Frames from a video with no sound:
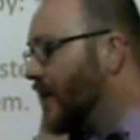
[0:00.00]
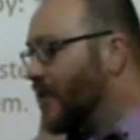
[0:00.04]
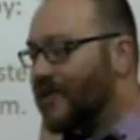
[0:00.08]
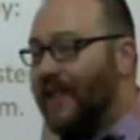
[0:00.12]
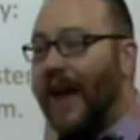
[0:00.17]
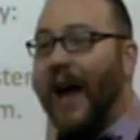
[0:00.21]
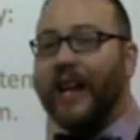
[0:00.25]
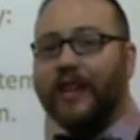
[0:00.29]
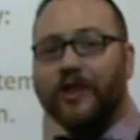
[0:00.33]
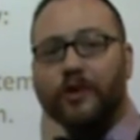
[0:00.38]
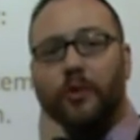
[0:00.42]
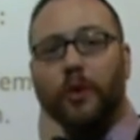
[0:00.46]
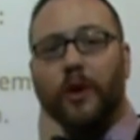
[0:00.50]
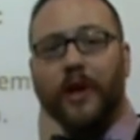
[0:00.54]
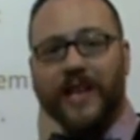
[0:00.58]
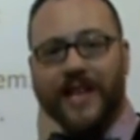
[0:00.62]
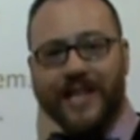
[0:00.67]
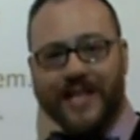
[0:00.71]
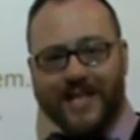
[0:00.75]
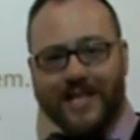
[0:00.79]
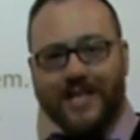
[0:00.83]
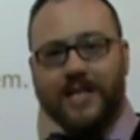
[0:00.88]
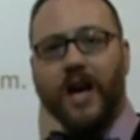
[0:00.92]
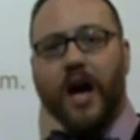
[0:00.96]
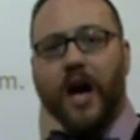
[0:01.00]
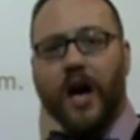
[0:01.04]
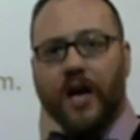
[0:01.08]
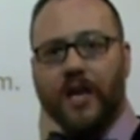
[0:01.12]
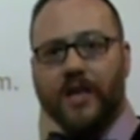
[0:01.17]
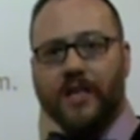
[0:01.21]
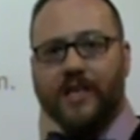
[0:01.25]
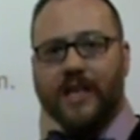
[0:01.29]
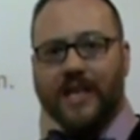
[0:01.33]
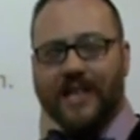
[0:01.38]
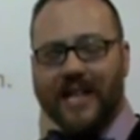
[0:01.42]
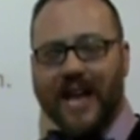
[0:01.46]
that's what it
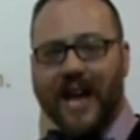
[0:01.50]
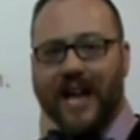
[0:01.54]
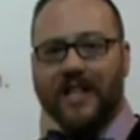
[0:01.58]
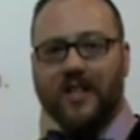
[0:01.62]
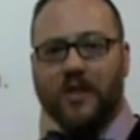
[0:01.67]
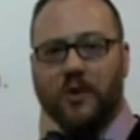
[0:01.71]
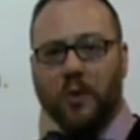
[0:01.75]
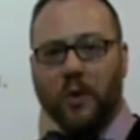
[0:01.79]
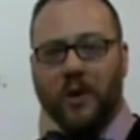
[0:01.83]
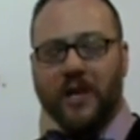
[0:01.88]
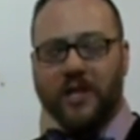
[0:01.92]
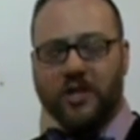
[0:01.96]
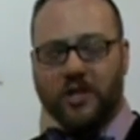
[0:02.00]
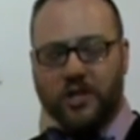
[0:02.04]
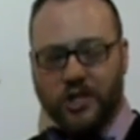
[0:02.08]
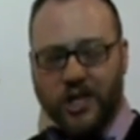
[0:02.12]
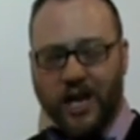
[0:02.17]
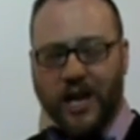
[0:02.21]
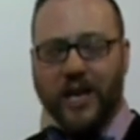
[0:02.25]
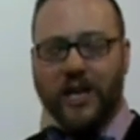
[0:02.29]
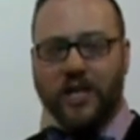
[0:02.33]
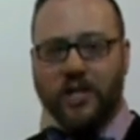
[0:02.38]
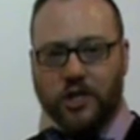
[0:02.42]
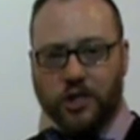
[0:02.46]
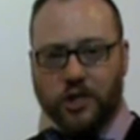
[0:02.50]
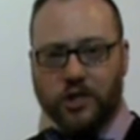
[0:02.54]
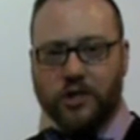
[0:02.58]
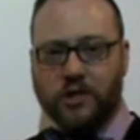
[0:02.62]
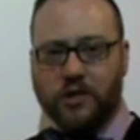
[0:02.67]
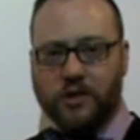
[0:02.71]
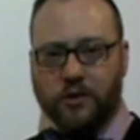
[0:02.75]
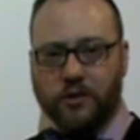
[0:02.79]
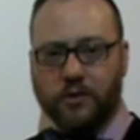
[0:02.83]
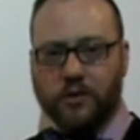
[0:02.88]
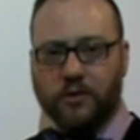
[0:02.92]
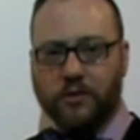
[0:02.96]
does, and that's what it changes
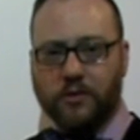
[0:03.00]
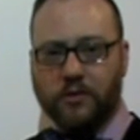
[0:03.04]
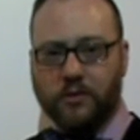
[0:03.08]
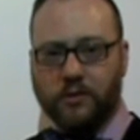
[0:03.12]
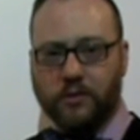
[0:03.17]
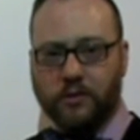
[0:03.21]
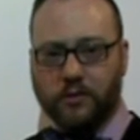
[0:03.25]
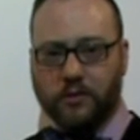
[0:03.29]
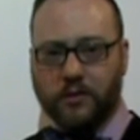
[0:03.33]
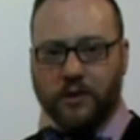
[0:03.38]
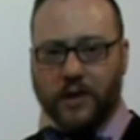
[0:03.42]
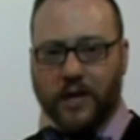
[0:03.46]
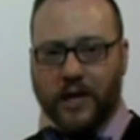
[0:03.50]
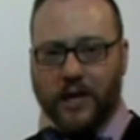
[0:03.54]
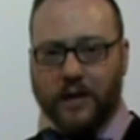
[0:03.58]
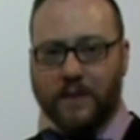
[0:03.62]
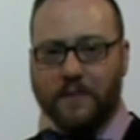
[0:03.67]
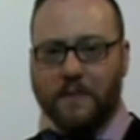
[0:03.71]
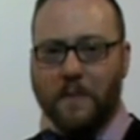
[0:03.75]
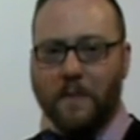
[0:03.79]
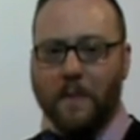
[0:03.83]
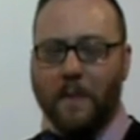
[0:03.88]
to. Okay?